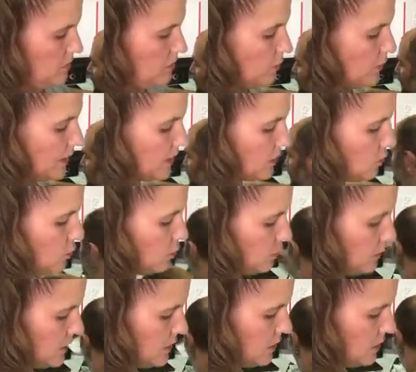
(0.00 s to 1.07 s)
We got the
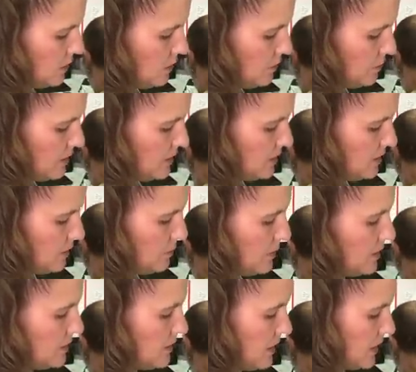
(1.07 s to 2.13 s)
coolest Carhartt piece at the
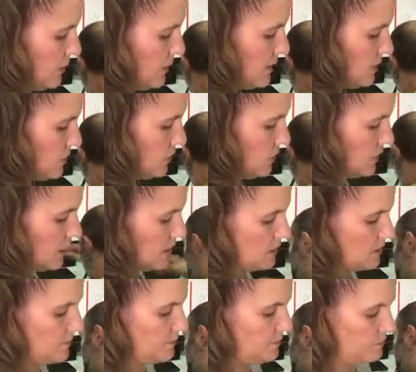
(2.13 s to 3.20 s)
bins. I can't wait to show you guys.
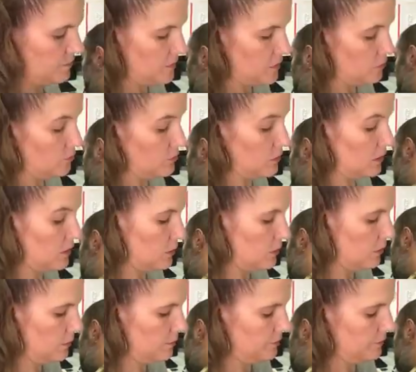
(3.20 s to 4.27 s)
Yeah. really cool.